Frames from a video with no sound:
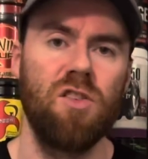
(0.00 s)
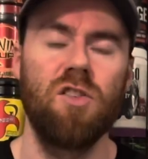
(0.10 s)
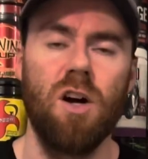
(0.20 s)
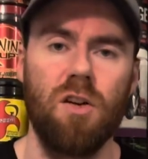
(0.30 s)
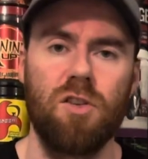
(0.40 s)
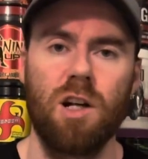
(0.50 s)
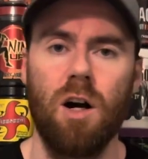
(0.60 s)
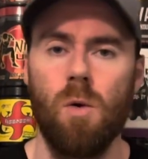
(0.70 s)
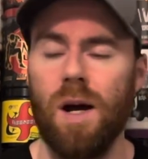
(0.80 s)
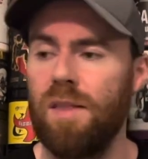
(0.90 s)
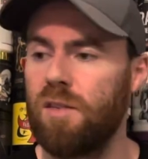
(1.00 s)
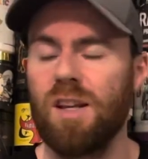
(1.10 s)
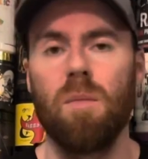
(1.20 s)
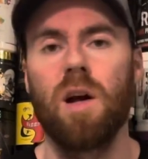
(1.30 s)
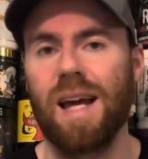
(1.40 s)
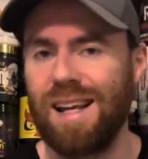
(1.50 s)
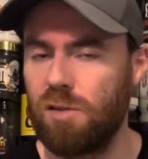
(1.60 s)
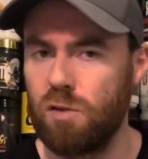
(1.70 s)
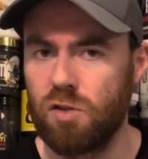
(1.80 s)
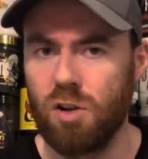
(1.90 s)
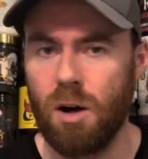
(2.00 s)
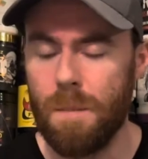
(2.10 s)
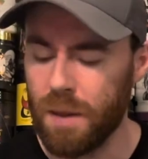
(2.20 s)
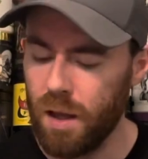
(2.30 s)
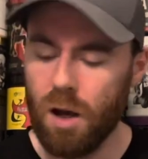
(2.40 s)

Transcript: starts to go away. The stomach aches will stop.